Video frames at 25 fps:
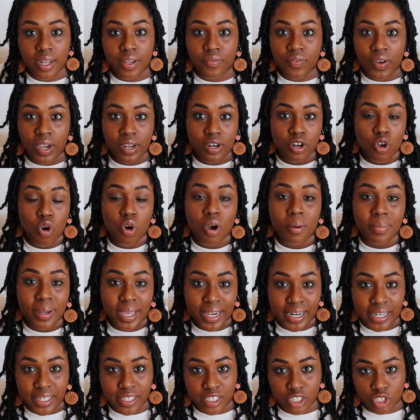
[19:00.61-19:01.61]
If I know I'm
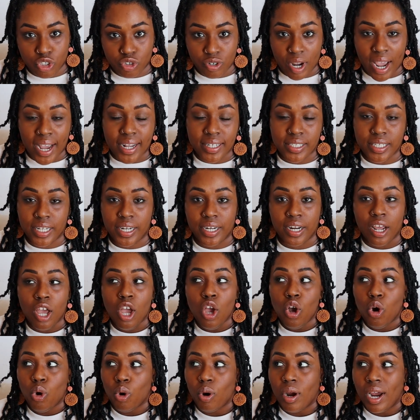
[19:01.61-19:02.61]
getting distracted,
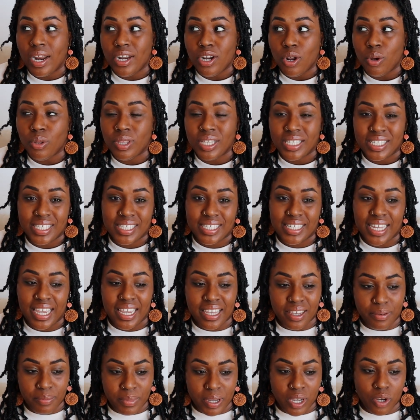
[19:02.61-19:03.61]
or I know this is
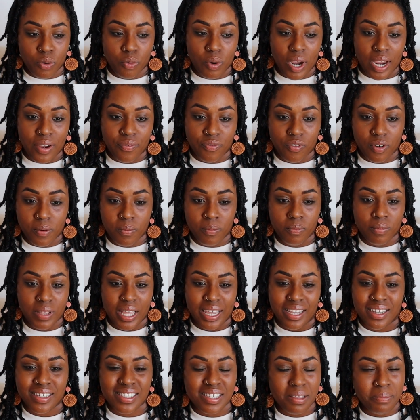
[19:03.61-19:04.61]
taking me away from
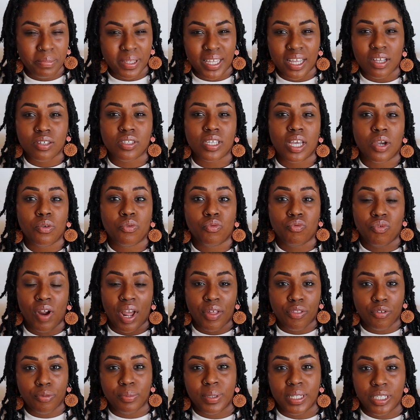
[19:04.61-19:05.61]
like something else I would
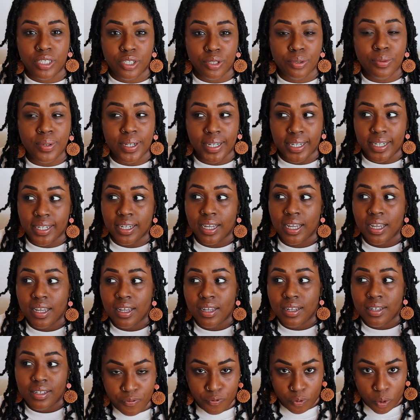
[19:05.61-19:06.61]
rather be doing,
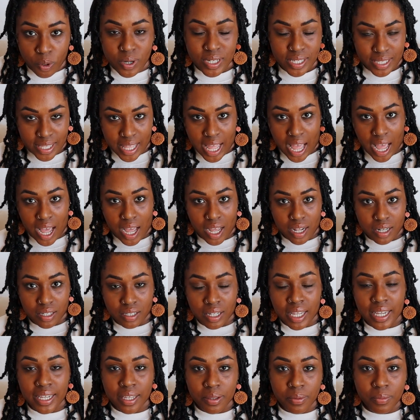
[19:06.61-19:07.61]
enforce that.
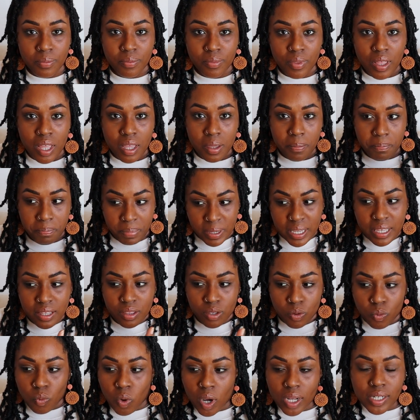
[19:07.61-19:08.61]
Like, be
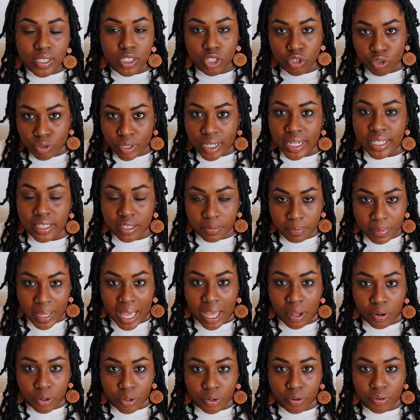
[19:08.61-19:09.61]
the one to create the
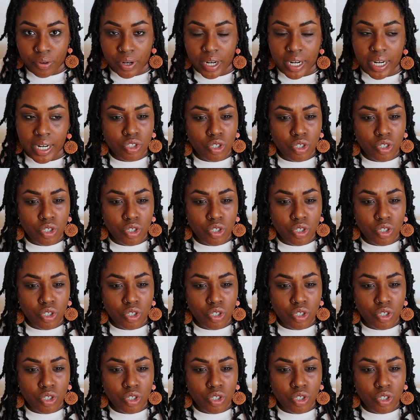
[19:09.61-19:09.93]
boundary.